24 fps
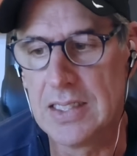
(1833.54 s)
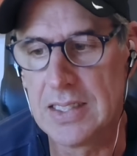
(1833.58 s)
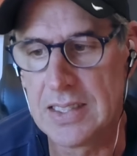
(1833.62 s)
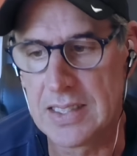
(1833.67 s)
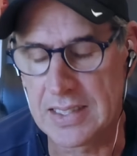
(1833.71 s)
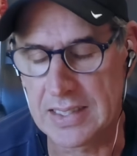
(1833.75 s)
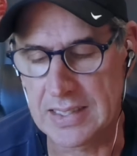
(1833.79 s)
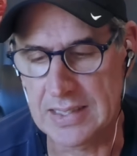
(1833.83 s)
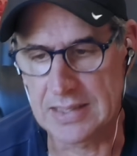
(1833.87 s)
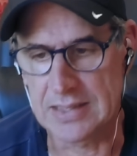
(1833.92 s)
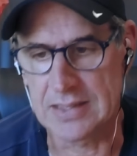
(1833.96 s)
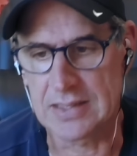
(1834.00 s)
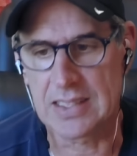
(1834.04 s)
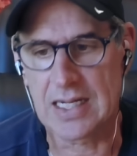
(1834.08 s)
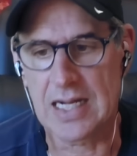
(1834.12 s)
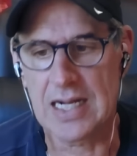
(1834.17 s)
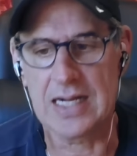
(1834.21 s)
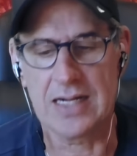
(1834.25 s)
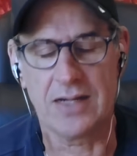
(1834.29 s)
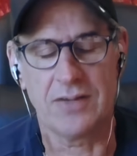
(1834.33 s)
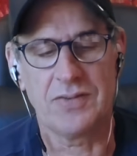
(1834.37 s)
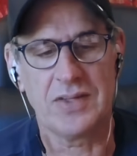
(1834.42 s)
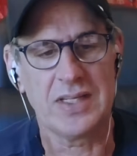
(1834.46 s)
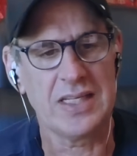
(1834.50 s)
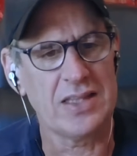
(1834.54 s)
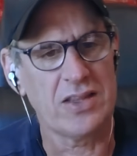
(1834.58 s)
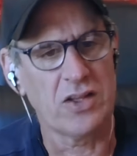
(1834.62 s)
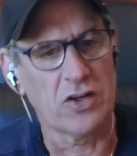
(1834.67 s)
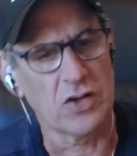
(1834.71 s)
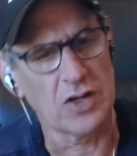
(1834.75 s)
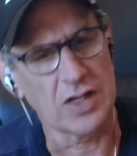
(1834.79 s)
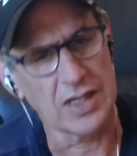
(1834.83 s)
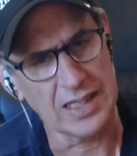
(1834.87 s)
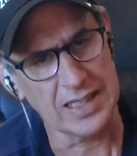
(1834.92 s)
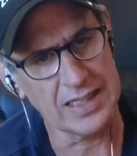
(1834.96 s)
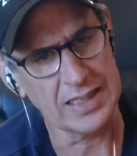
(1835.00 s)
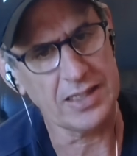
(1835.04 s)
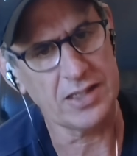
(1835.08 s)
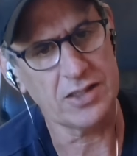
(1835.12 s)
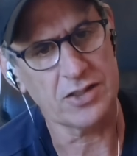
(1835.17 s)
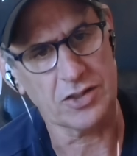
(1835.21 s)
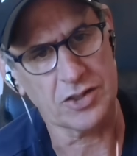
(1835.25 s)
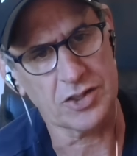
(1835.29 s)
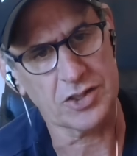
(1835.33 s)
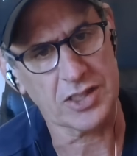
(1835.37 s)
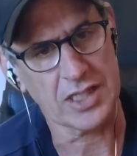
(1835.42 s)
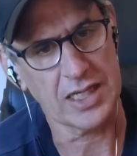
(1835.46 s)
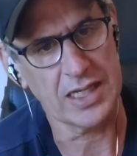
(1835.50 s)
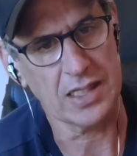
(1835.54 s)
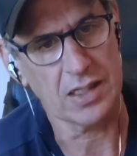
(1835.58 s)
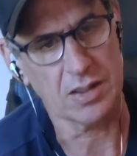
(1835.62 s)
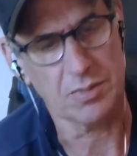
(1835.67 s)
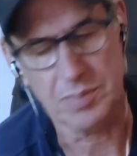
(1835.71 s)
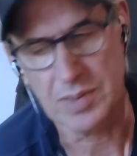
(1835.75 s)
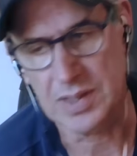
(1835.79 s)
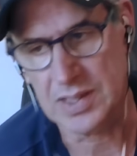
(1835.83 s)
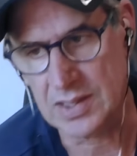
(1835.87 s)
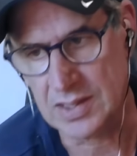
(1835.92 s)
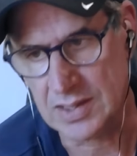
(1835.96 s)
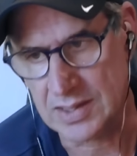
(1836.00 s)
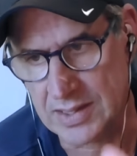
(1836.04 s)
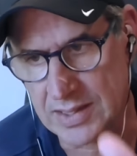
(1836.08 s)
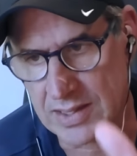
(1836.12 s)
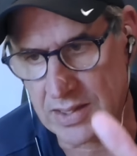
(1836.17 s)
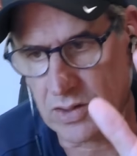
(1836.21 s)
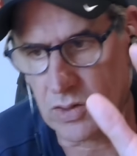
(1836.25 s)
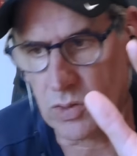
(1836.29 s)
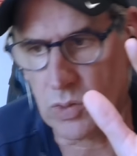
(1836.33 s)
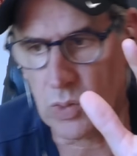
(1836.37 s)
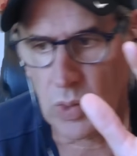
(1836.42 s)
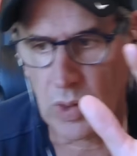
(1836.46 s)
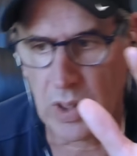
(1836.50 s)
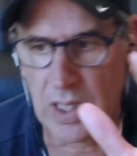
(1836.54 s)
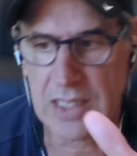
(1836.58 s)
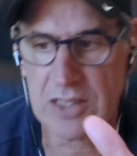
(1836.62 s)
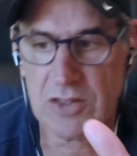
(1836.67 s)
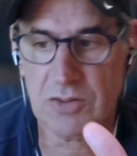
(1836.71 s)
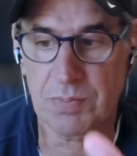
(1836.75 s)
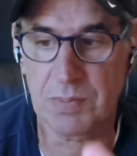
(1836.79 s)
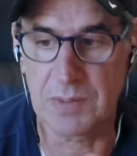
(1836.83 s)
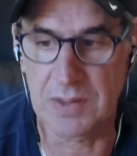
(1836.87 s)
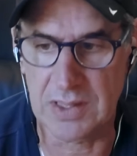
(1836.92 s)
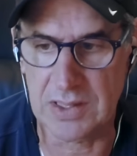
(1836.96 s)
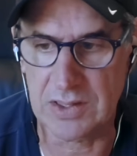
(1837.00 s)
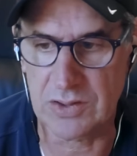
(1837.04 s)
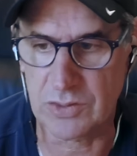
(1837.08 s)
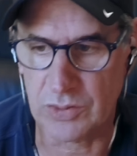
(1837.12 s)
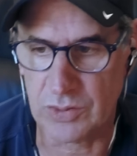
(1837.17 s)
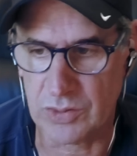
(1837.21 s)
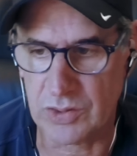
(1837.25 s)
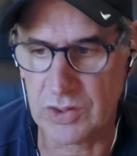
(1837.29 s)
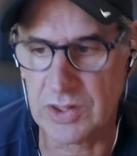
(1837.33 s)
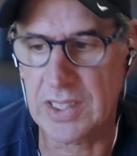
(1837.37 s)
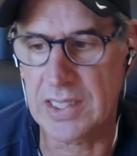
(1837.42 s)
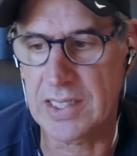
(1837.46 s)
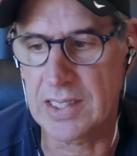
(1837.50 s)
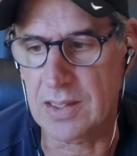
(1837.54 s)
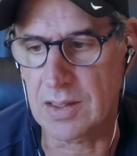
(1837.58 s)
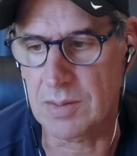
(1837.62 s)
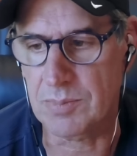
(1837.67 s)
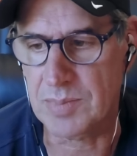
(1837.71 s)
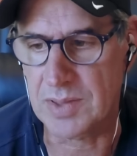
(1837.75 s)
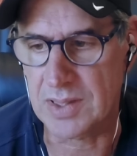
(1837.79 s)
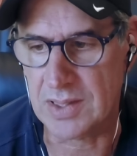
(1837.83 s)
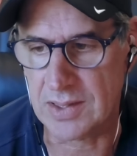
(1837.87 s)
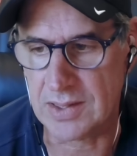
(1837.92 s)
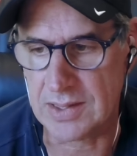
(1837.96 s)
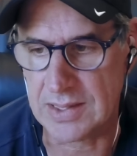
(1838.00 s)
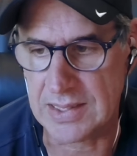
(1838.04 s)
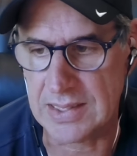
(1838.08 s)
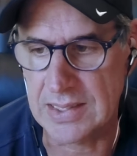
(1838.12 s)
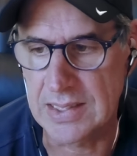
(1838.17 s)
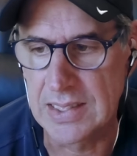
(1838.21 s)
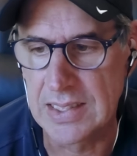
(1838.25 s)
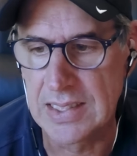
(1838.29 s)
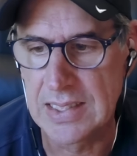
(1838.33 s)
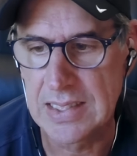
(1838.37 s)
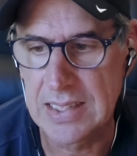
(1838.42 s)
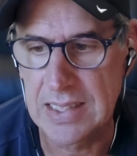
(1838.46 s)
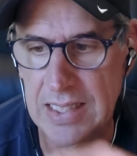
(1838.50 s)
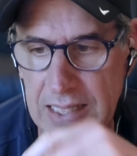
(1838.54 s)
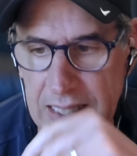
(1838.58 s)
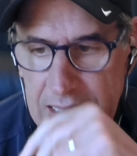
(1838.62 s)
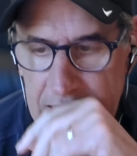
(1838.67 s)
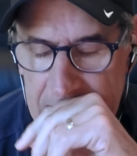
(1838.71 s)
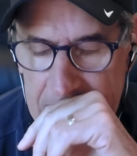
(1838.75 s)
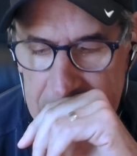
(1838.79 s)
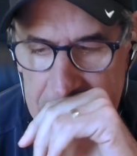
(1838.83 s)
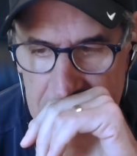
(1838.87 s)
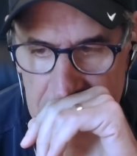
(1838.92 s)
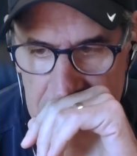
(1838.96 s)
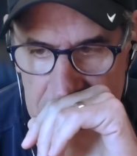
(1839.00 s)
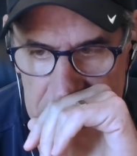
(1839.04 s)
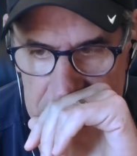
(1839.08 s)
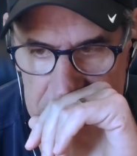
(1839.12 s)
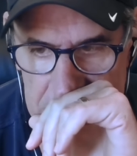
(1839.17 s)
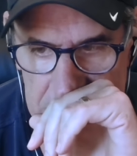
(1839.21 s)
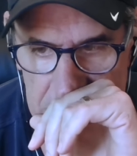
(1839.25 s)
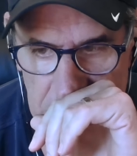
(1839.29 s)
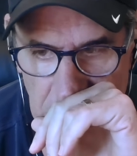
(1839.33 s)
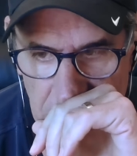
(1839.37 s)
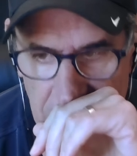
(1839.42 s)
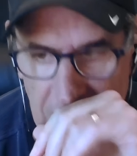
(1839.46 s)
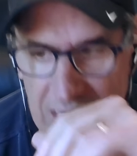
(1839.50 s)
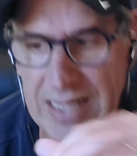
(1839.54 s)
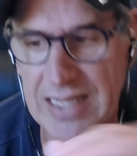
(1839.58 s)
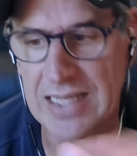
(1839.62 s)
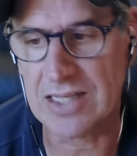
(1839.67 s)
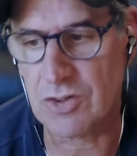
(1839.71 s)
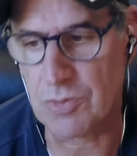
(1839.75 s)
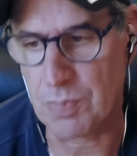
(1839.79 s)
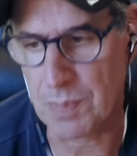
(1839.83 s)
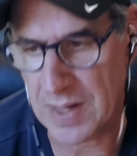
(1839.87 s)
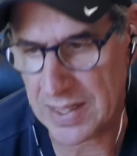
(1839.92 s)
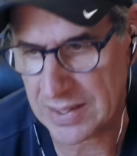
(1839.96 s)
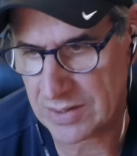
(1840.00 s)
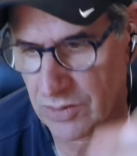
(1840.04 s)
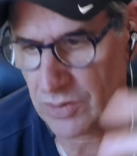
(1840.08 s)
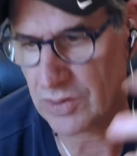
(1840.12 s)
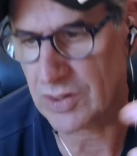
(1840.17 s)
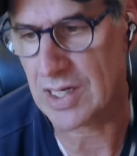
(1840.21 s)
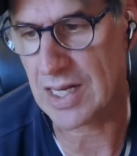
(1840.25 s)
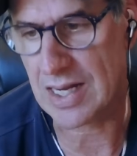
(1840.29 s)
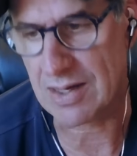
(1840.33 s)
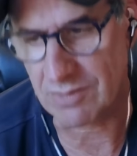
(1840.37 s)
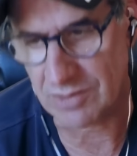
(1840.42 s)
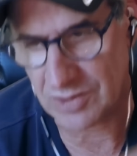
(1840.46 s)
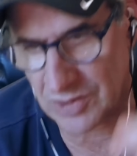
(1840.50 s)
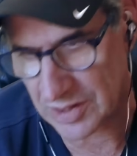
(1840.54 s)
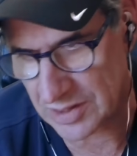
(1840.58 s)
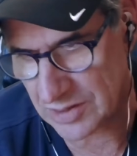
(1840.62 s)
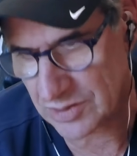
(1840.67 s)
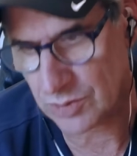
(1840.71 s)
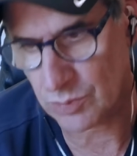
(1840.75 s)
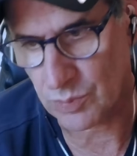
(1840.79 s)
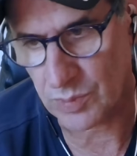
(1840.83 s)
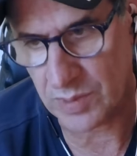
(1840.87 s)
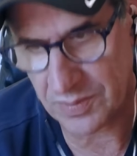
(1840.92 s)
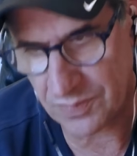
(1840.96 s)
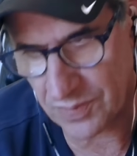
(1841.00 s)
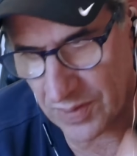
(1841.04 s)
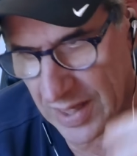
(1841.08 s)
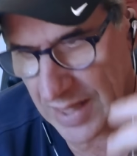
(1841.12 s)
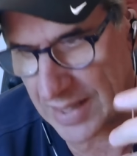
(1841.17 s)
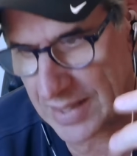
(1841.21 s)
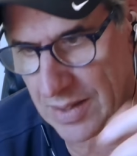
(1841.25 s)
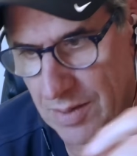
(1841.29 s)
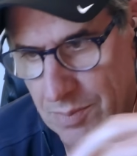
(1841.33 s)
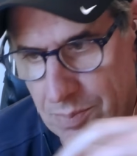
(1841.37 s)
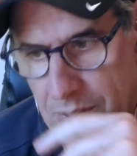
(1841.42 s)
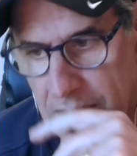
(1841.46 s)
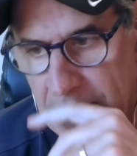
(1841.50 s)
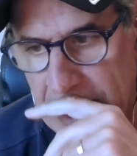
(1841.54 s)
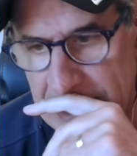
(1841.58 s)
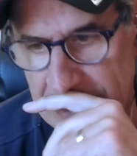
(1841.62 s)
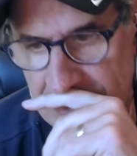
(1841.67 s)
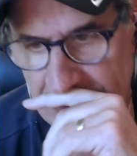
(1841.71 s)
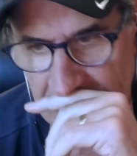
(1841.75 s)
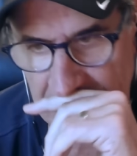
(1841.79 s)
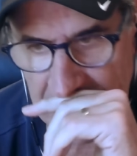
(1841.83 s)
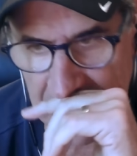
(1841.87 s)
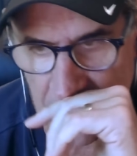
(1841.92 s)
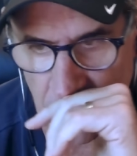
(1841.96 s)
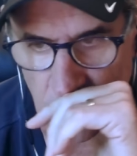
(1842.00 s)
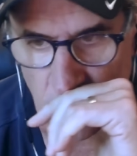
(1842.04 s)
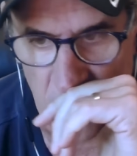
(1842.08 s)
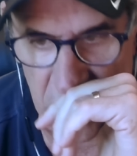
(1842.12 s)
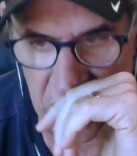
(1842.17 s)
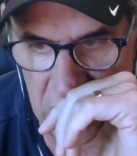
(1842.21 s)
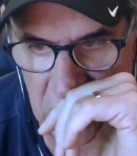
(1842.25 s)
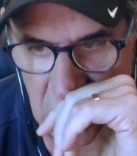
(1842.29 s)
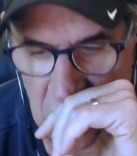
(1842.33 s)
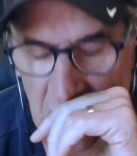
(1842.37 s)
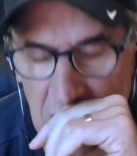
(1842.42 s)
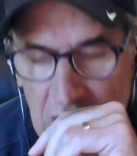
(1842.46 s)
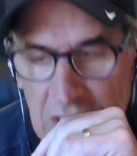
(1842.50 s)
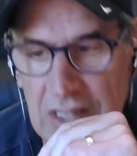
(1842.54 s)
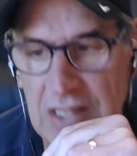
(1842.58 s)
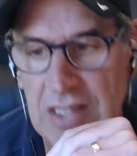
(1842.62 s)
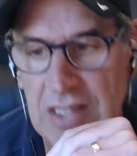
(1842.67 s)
in kind of either linear scalability or exponential scalability. And, you know, that gets back to a conversation we've had in the past. Like, will,